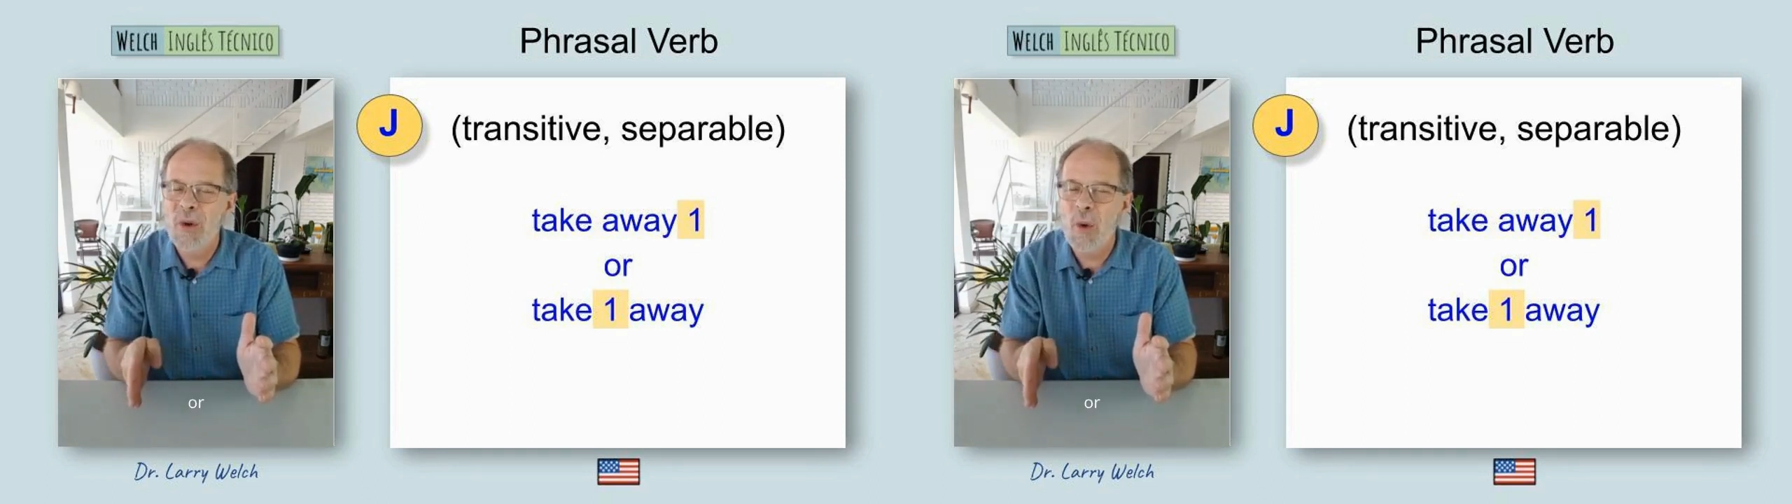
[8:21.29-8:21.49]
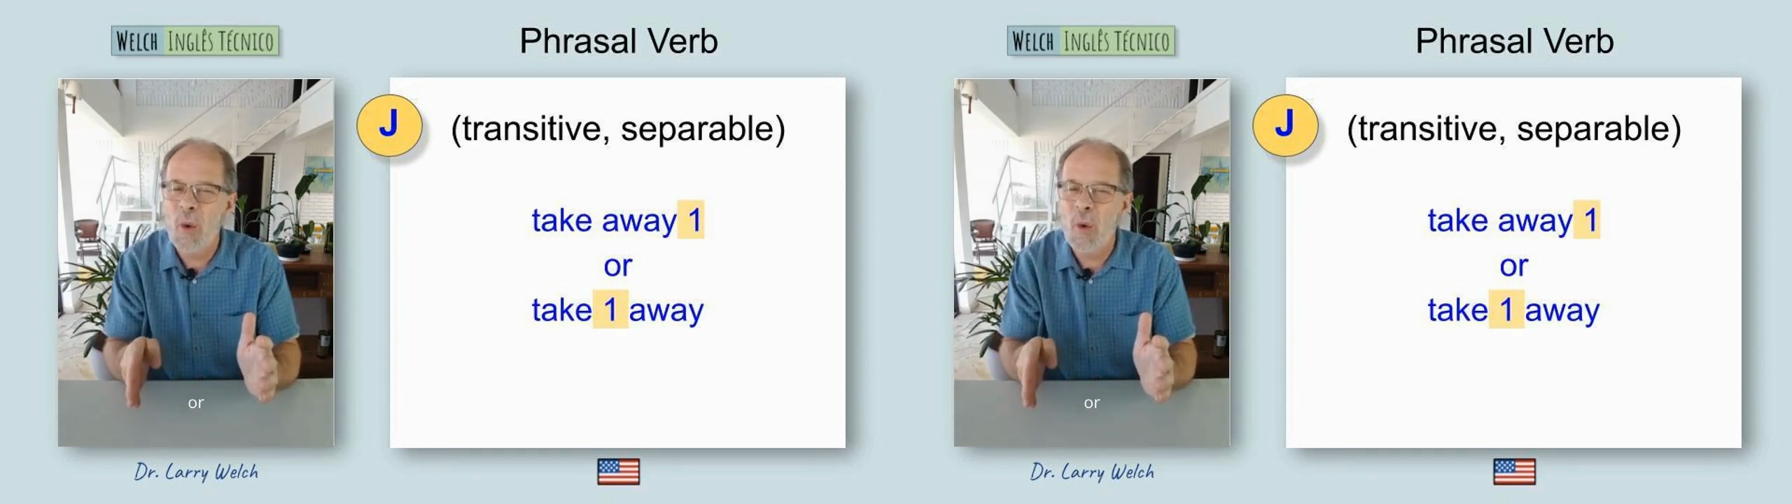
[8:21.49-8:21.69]

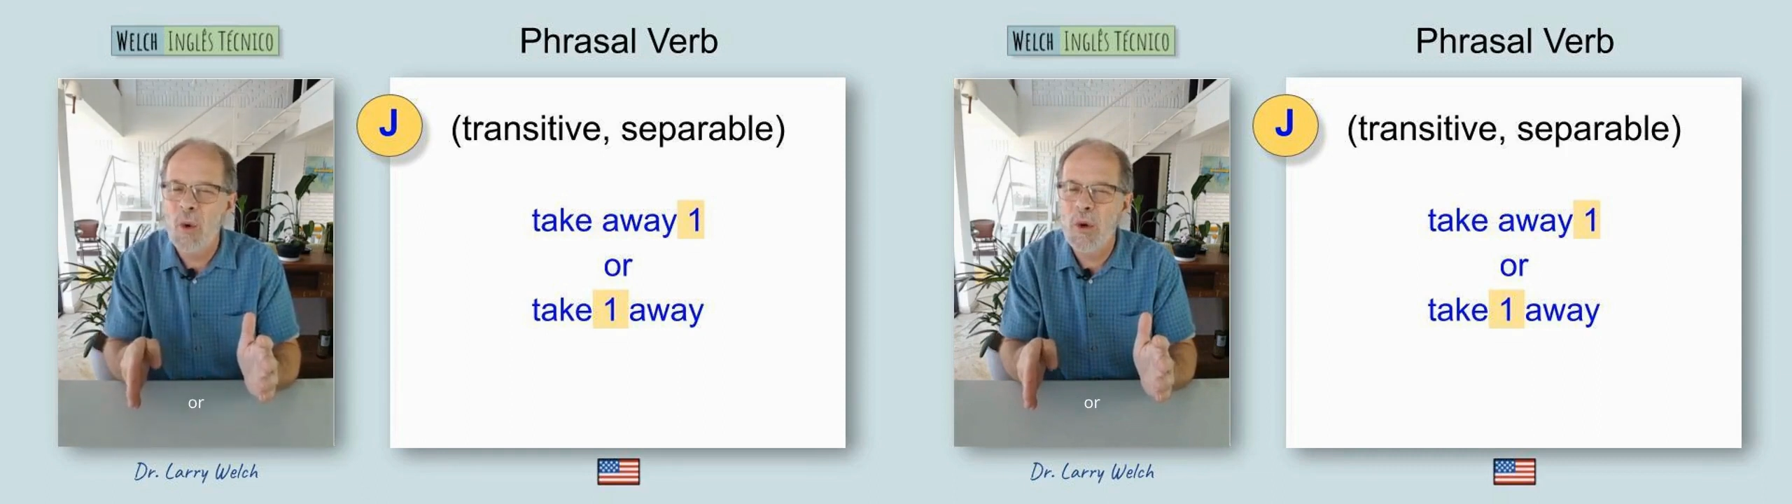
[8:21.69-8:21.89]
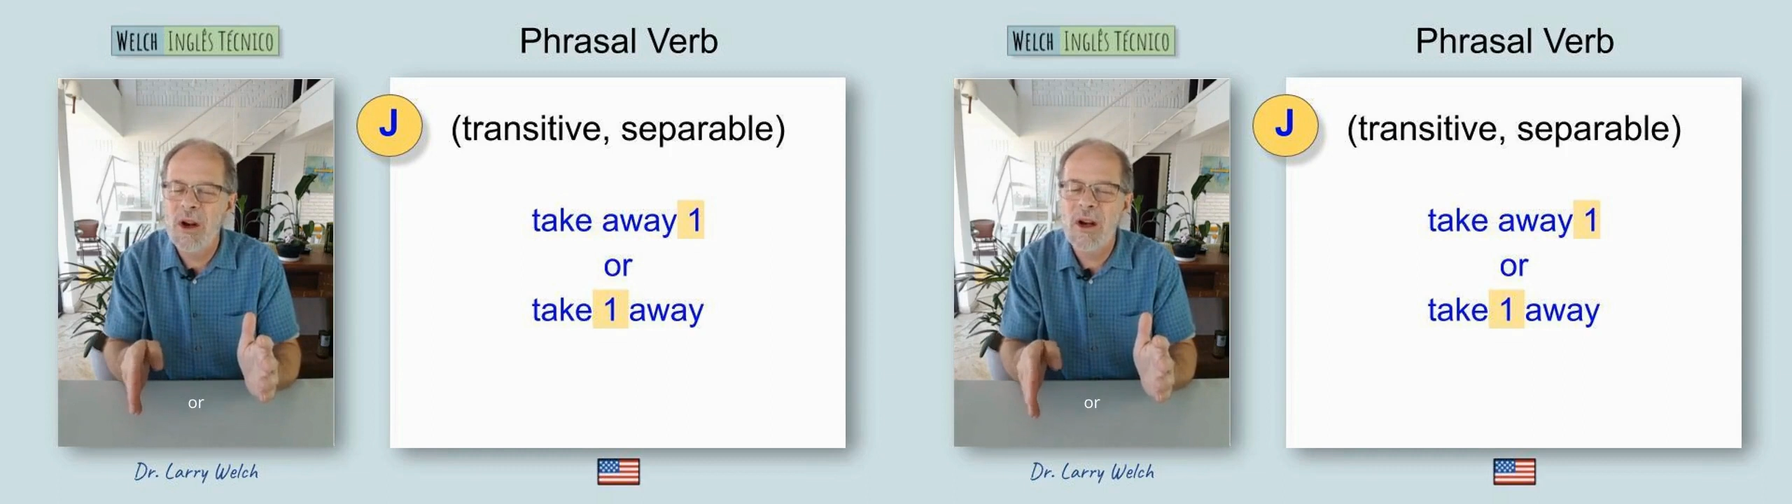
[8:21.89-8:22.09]

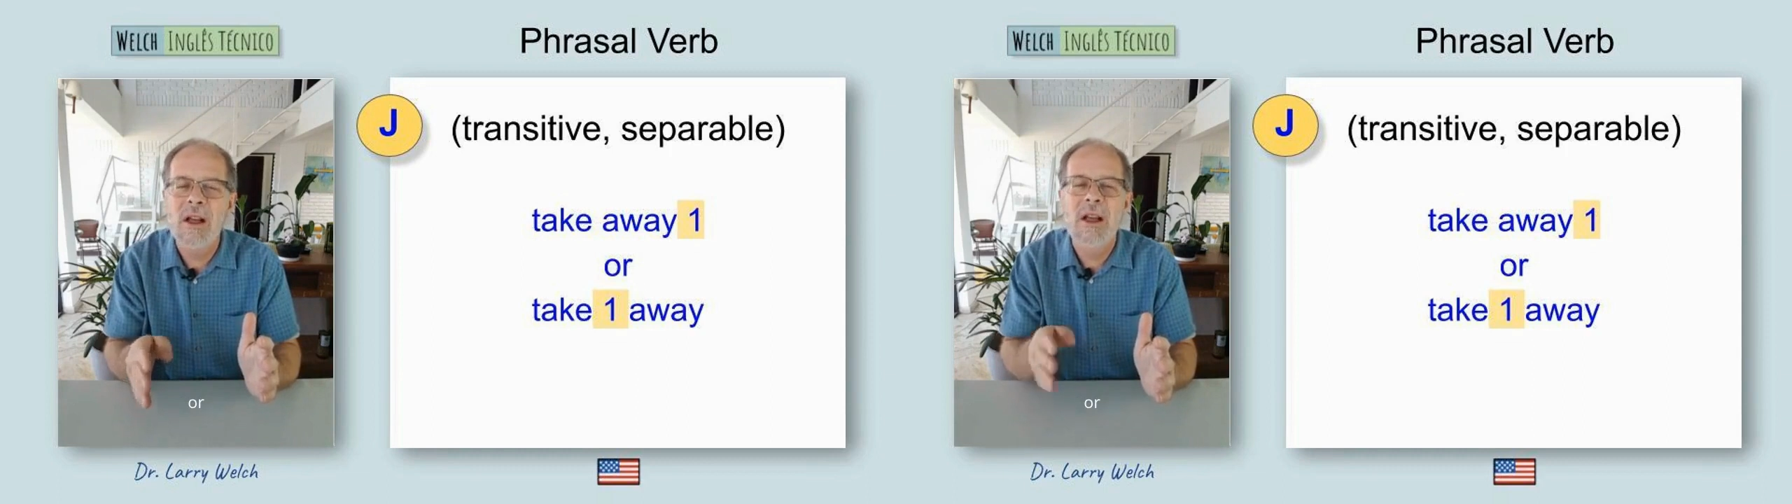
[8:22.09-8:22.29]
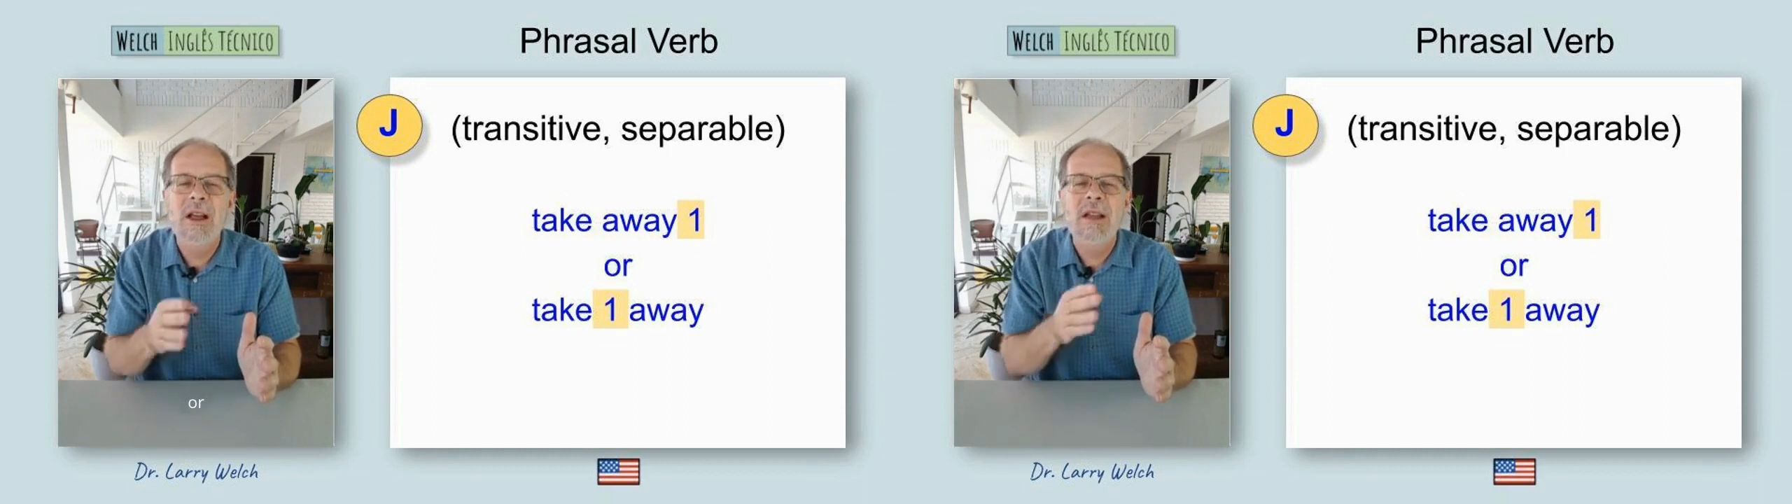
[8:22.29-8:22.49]
or
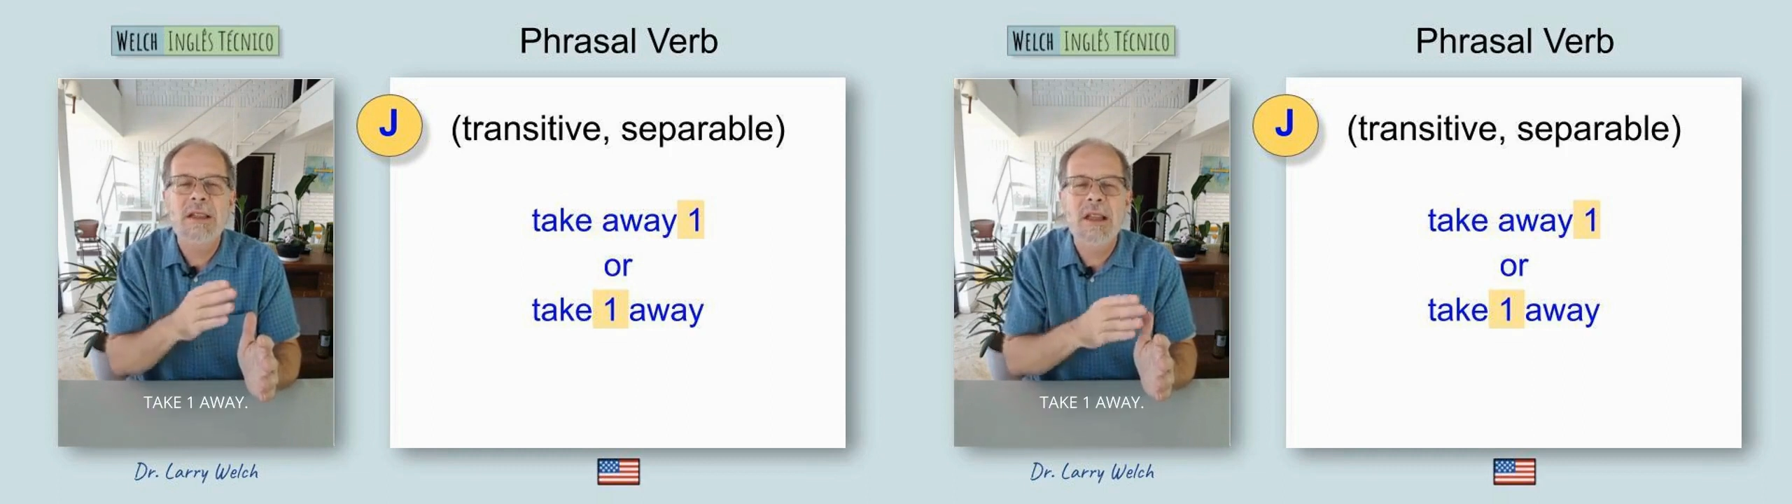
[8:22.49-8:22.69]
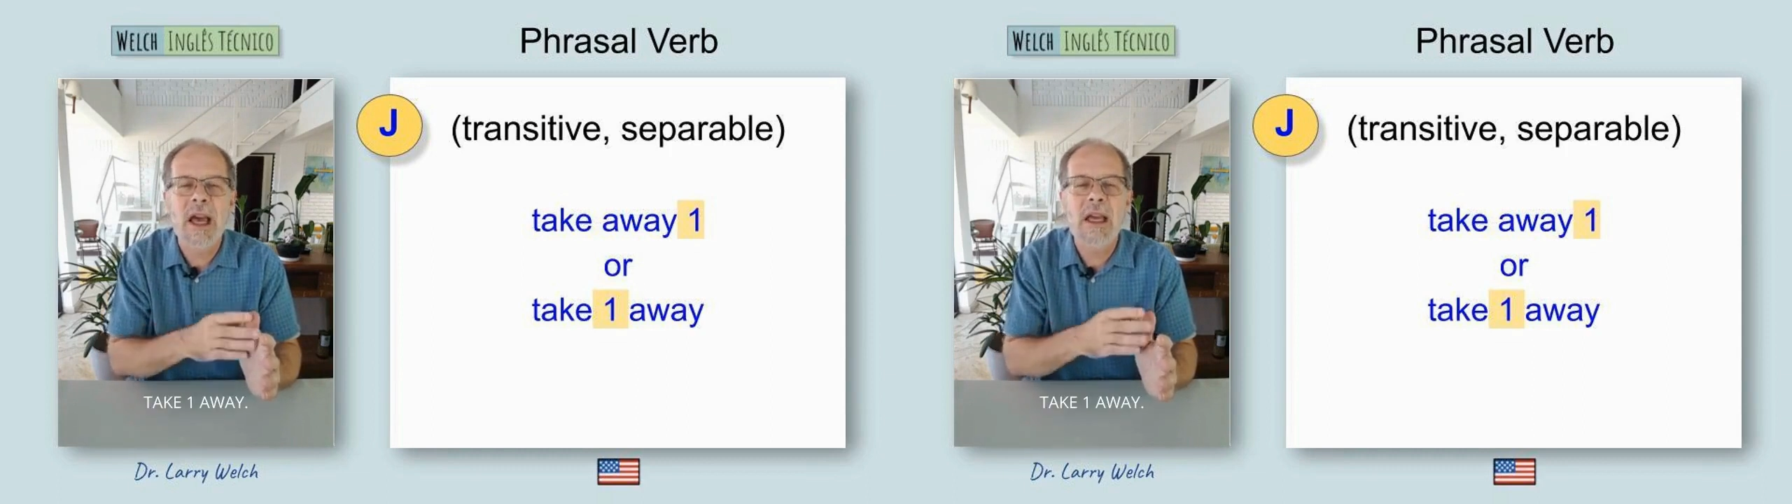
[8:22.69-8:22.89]

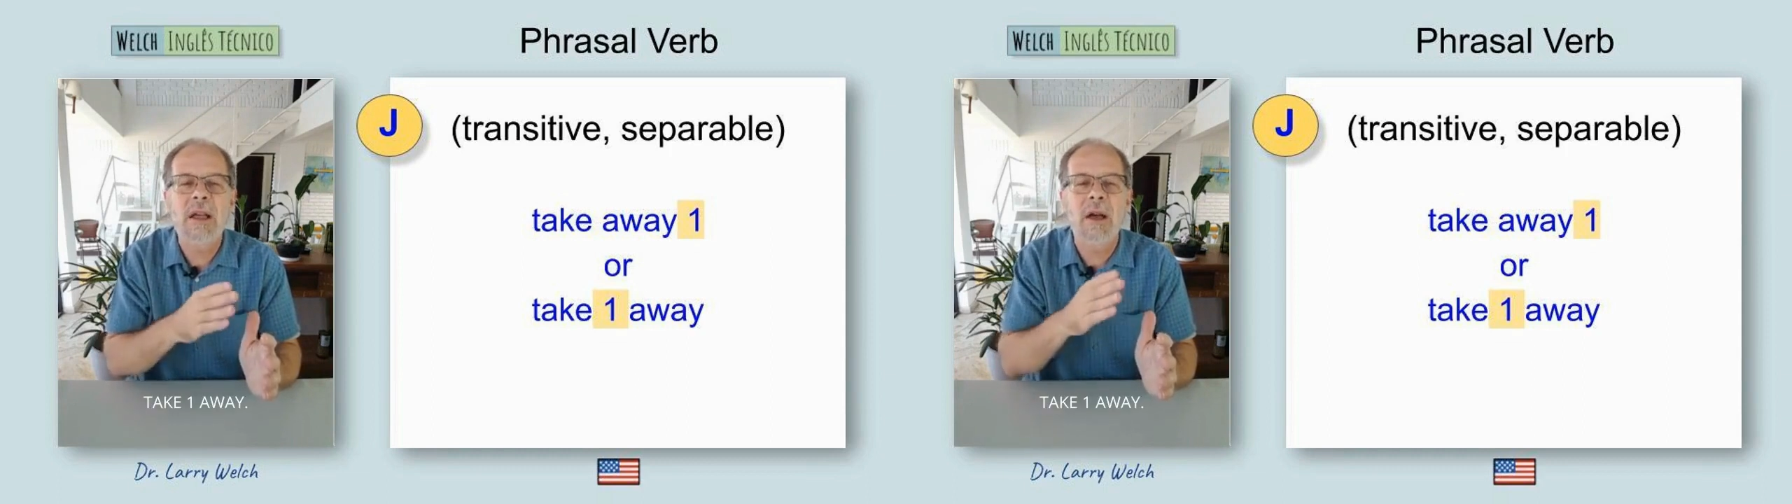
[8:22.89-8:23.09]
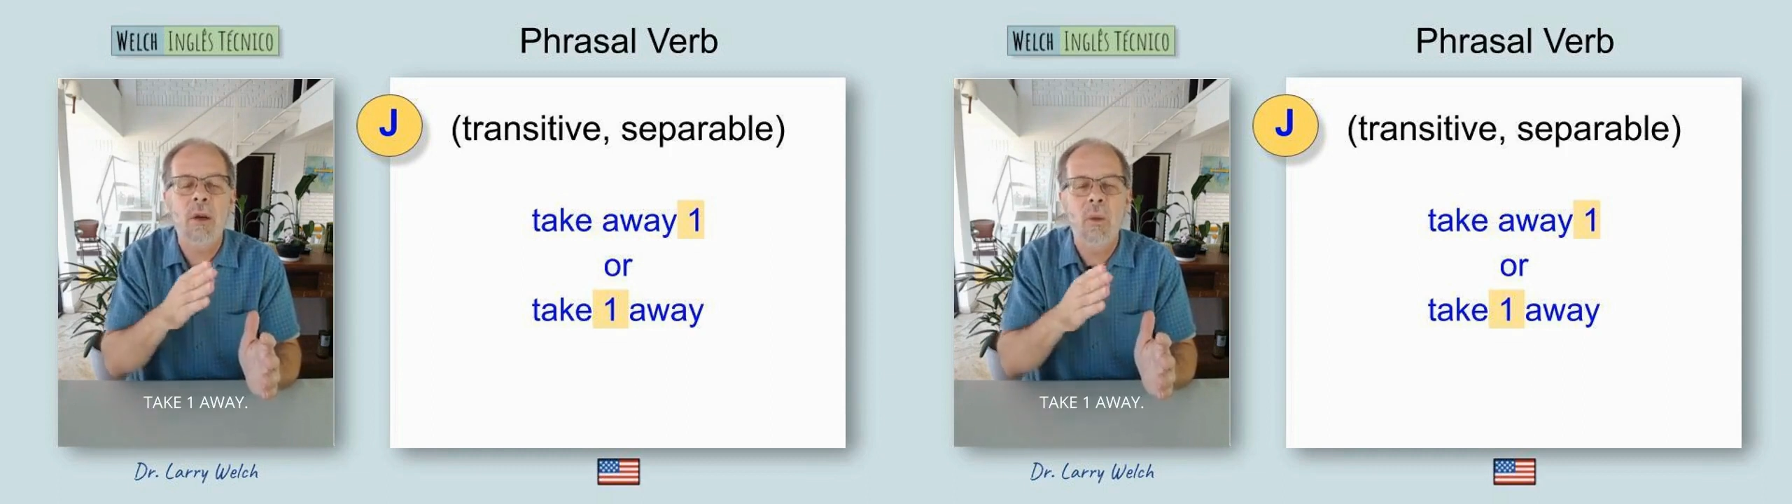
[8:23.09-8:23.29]
take